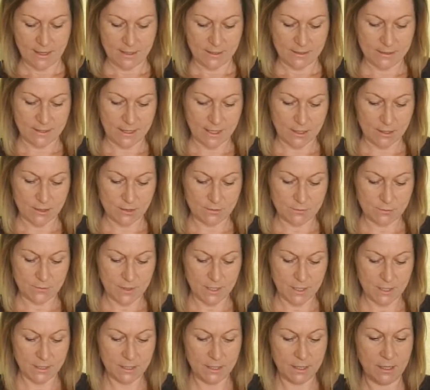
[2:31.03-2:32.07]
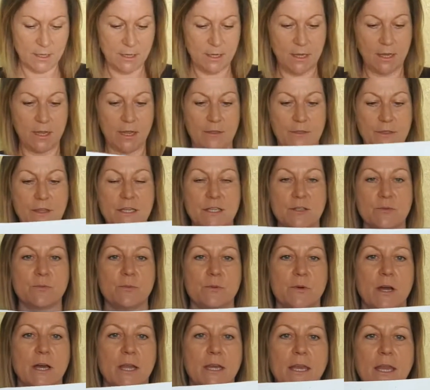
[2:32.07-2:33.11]
Second one, this
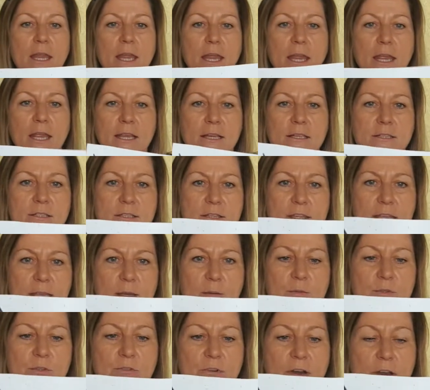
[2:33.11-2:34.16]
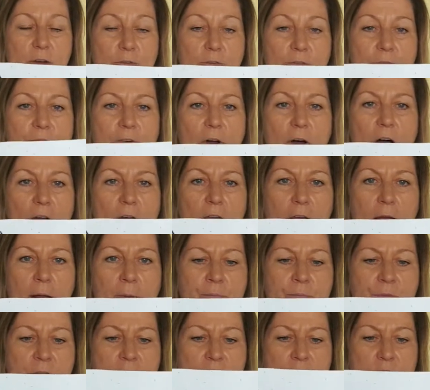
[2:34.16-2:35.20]
one is themed around fire.